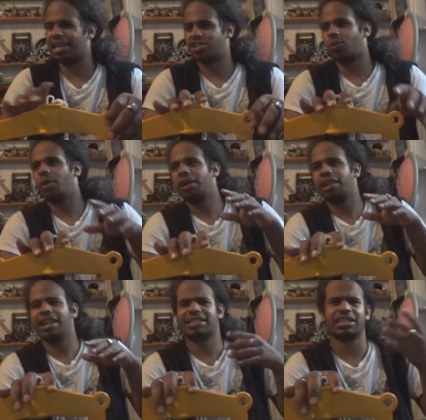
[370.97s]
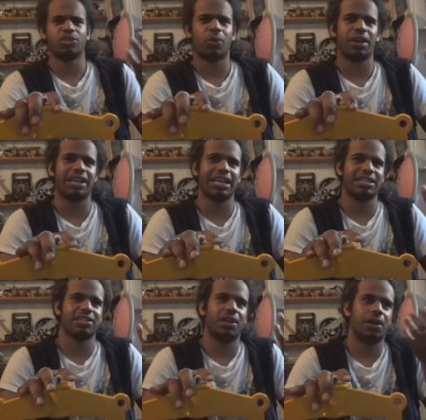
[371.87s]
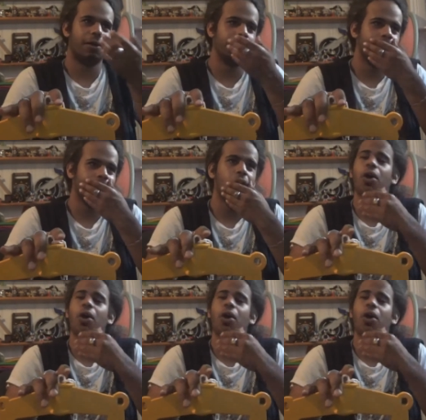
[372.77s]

Is Sora? Let's say Sora gets um.